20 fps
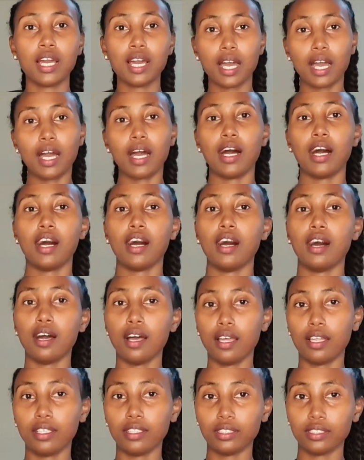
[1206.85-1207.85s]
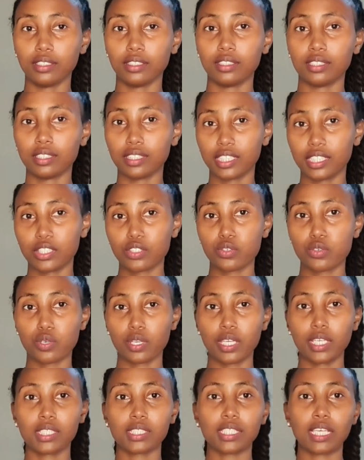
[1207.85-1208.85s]
And this
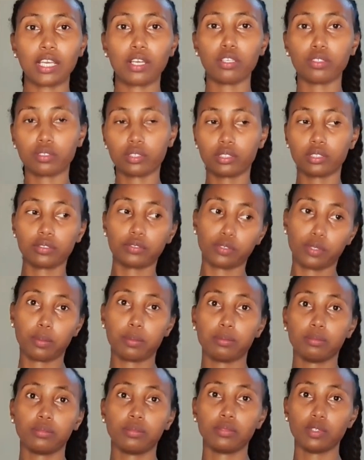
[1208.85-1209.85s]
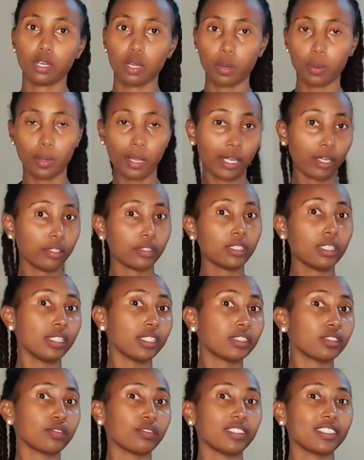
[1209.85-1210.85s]
dress, I got it from where I got the
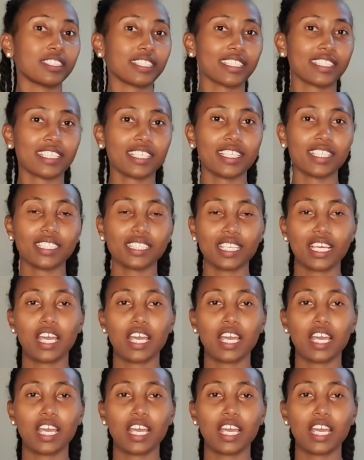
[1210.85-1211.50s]
rest of the dresses.